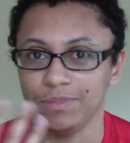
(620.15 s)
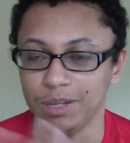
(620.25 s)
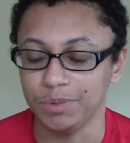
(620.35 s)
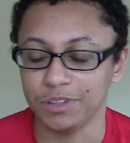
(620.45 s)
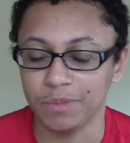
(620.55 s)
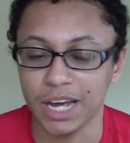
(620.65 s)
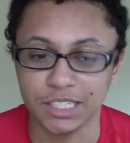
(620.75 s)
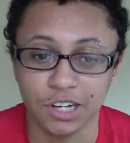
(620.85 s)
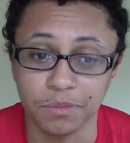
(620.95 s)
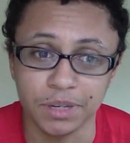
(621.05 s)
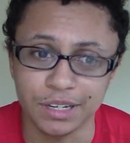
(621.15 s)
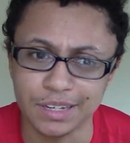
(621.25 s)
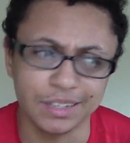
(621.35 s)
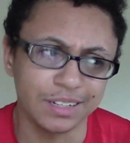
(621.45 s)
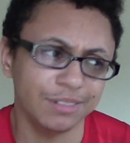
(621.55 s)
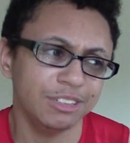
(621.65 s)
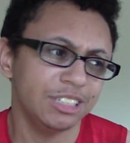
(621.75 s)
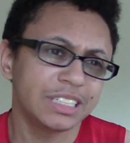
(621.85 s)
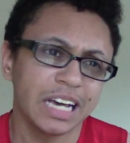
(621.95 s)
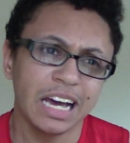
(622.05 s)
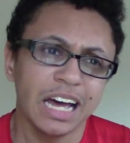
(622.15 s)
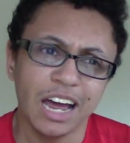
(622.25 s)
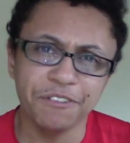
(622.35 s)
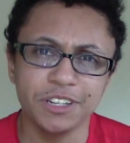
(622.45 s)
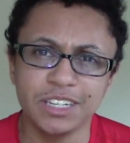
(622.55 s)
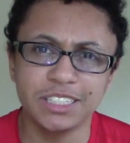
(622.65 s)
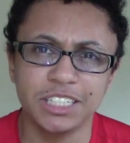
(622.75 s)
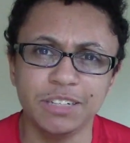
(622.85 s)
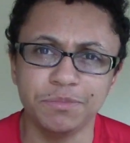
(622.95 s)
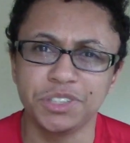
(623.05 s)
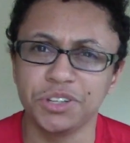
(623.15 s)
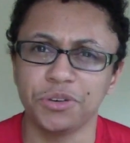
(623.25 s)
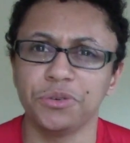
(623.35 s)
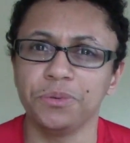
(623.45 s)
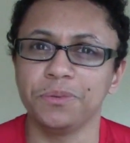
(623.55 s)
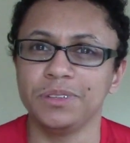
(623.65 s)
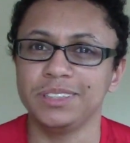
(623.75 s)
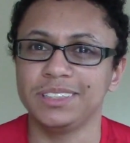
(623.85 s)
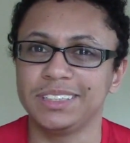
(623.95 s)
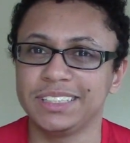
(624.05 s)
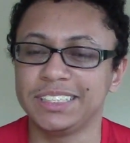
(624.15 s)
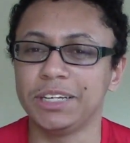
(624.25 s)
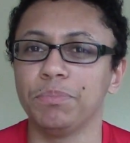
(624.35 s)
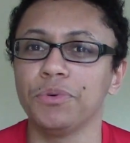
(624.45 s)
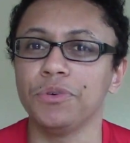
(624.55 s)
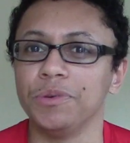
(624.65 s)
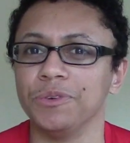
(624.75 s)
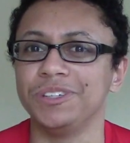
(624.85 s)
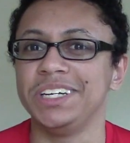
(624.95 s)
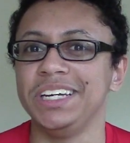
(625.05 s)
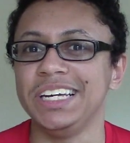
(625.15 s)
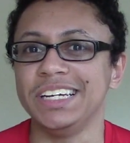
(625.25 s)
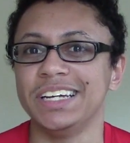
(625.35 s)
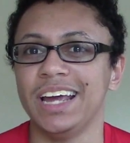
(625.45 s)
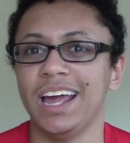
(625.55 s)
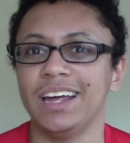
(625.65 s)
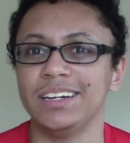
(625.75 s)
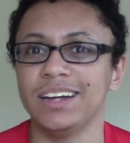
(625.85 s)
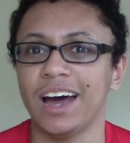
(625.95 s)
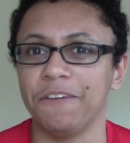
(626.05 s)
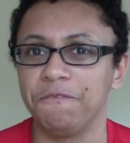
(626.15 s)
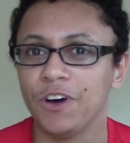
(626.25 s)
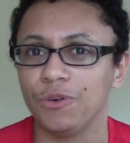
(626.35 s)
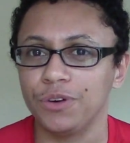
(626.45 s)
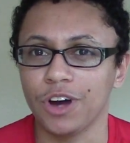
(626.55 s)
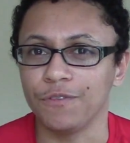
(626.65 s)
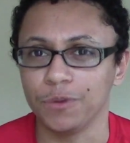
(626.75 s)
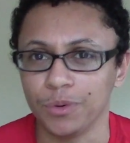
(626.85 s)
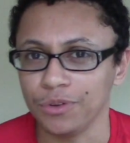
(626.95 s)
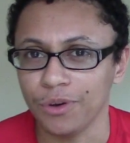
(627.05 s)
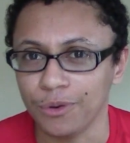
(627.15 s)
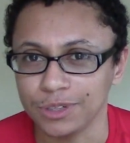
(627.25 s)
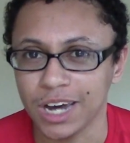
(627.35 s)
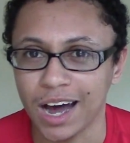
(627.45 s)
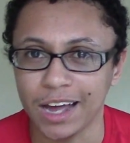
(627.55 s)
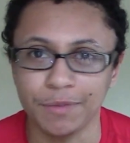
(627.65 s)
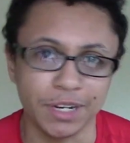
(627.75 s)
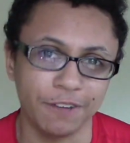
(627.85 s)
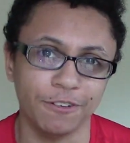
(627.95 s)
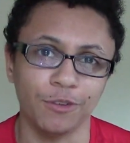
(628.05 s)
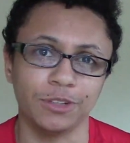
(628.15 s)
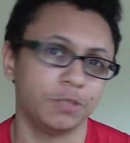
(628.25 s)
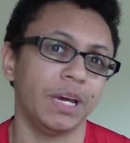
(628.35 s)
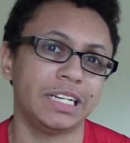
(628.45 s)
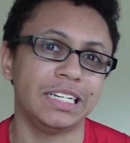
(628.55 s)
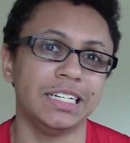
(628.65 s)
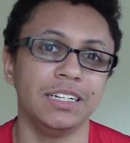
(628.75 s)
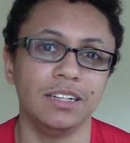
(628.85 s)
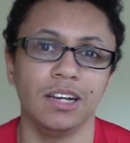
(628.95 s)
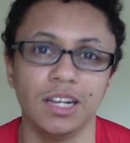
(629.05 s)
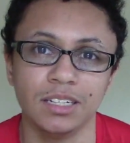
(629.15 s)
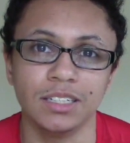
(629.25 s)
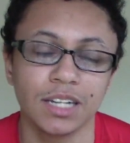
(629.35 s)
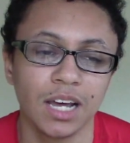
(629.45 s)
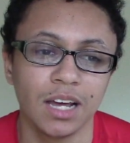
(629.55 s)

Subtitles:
put the mask on me, and it was just, everything seemed so simple and routine, and I felt comfortable the whole time, and I felt respected, and